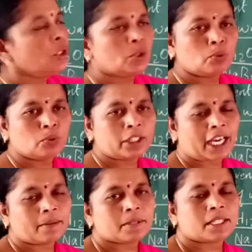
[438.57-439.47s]
two
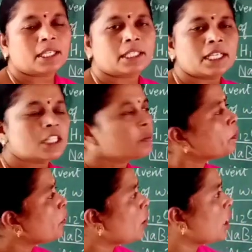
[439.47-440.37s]
types, that
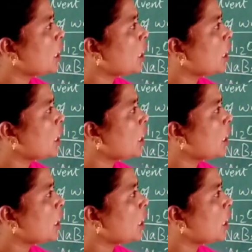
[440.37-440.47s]
is polar